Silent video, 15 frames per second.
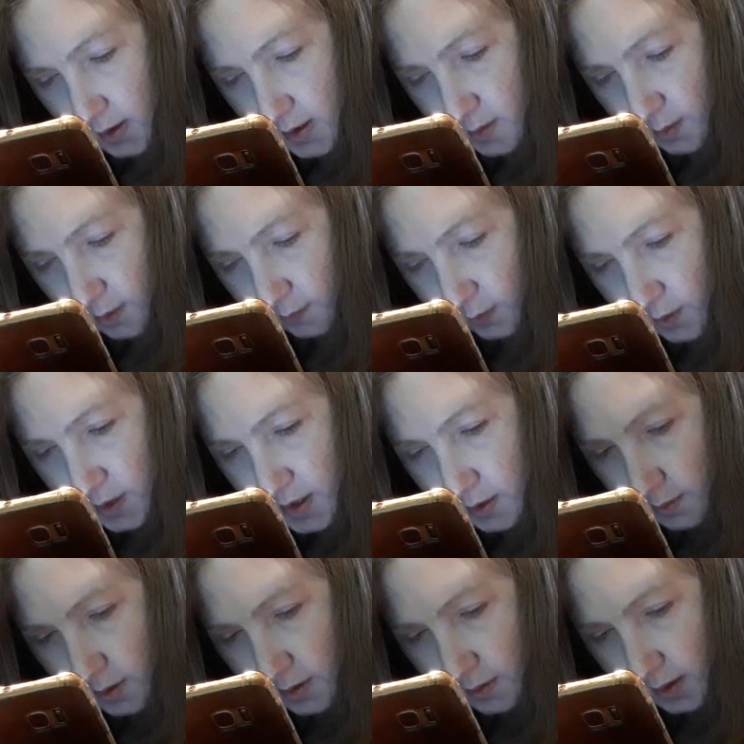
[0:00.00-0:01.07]
this is my first
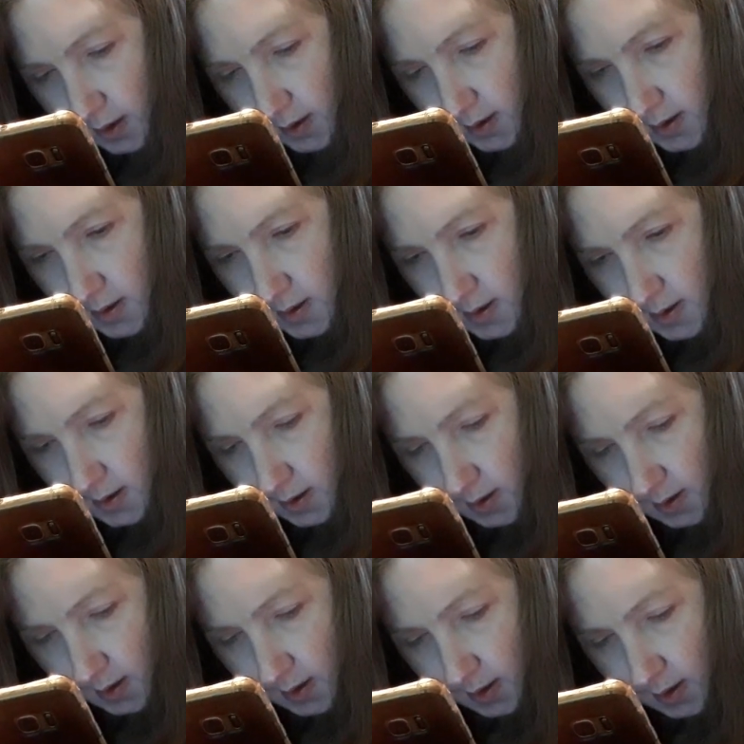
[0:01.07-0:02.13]
time doing this.
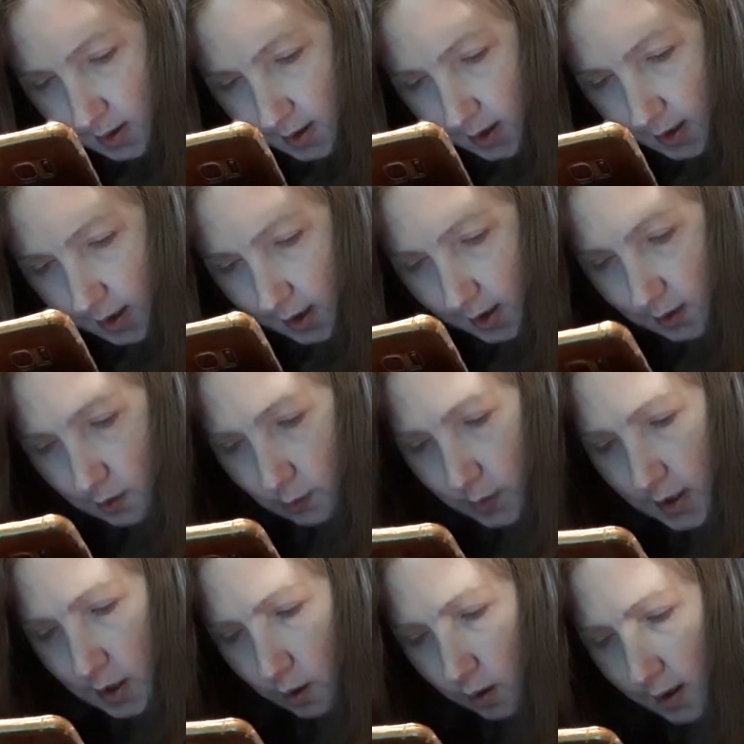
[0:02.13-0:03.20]
And the
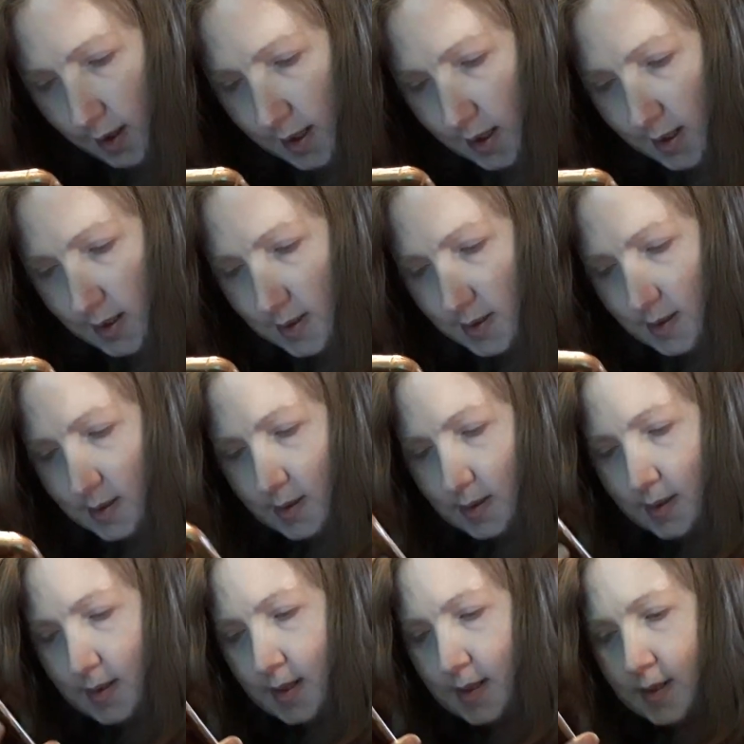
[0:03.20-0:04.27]
winner is
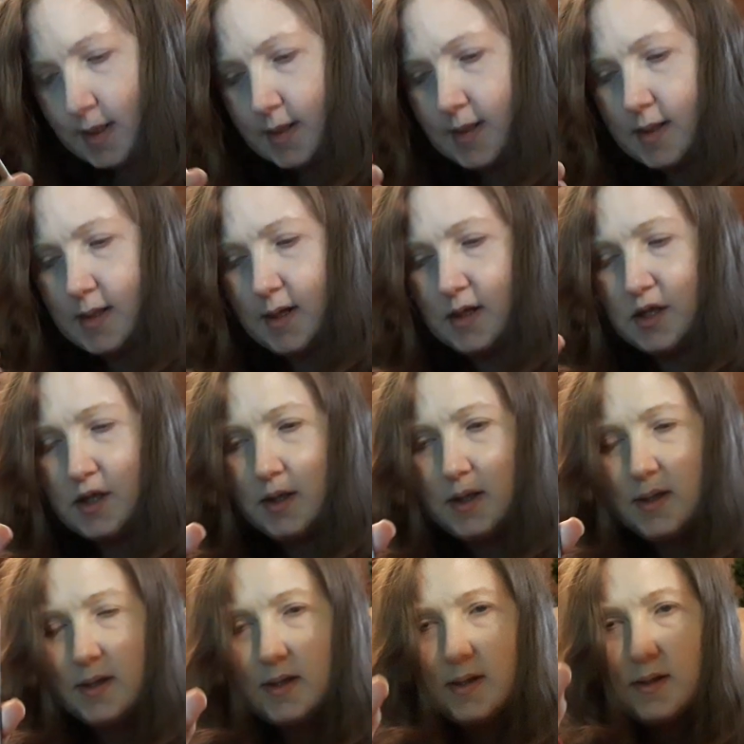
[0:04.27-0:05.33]
Dizzy
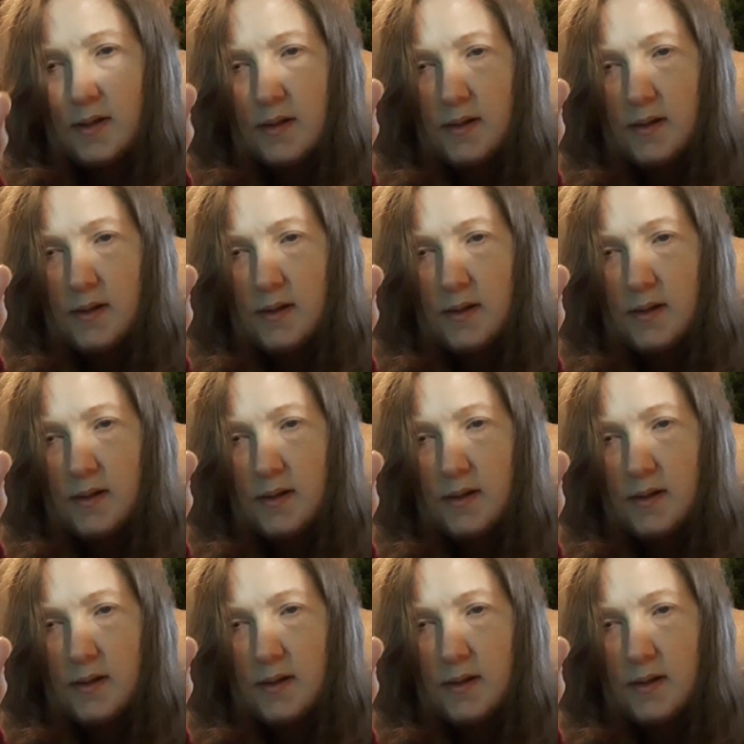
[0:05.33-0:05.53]
Stitches.